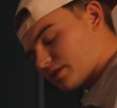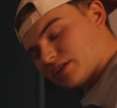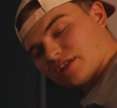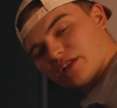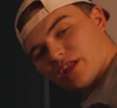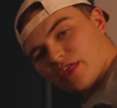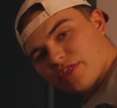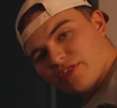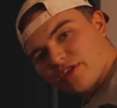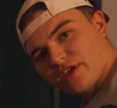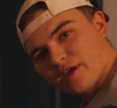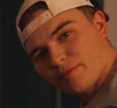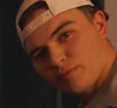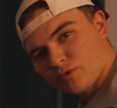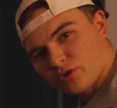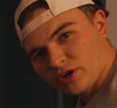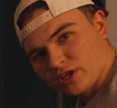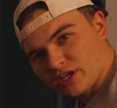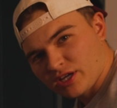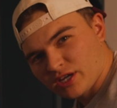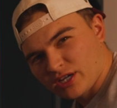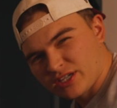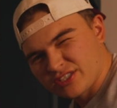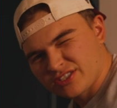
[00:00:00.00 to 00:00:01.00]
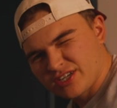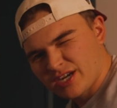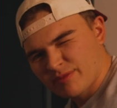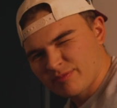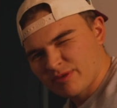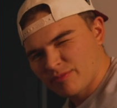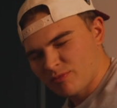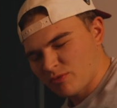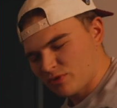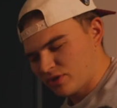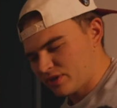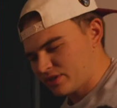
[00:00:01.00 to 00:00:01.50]
Another thing I'm working on is trying to be
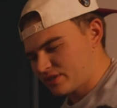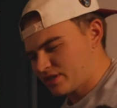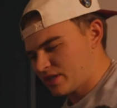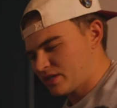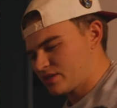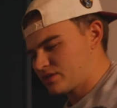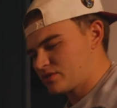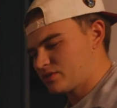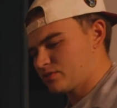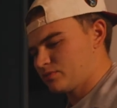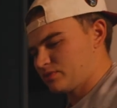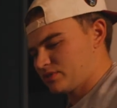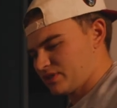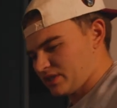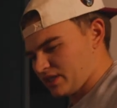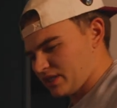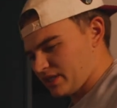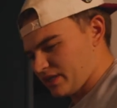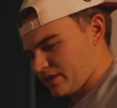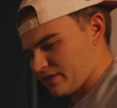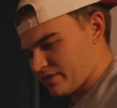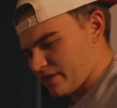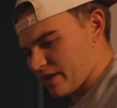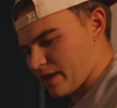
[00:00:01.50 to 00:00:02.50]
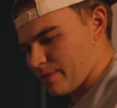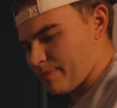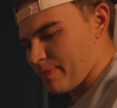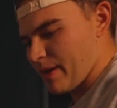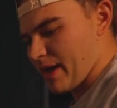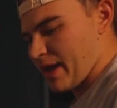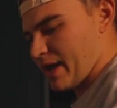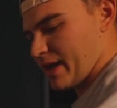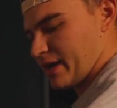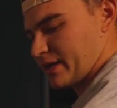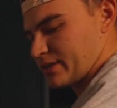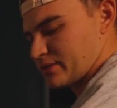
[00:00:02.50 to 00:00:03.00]
more intentional with the gear that I
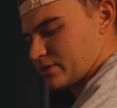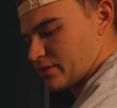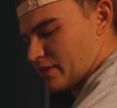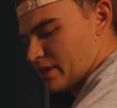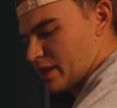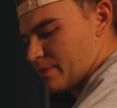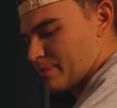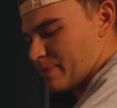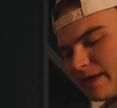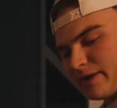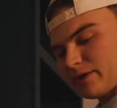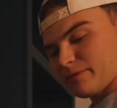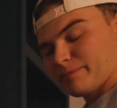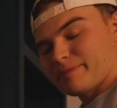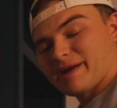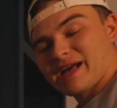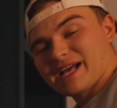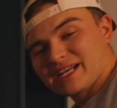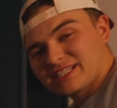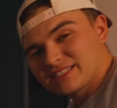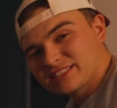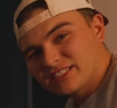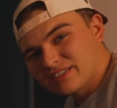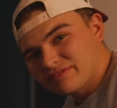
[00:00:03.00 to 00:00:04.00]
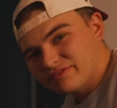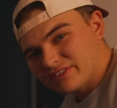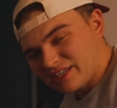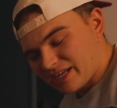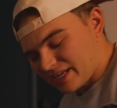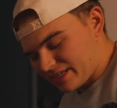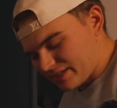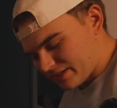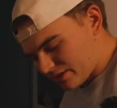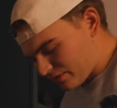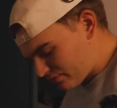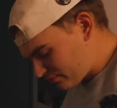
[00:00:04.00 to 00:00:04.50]
pack, so that I don't pack stuff that I
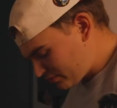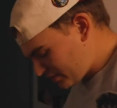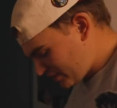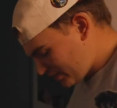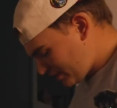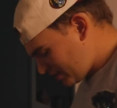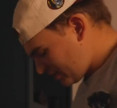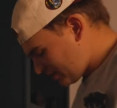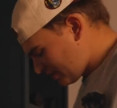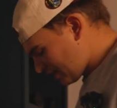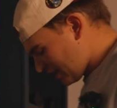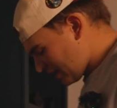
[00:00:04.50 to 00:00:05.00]
don't need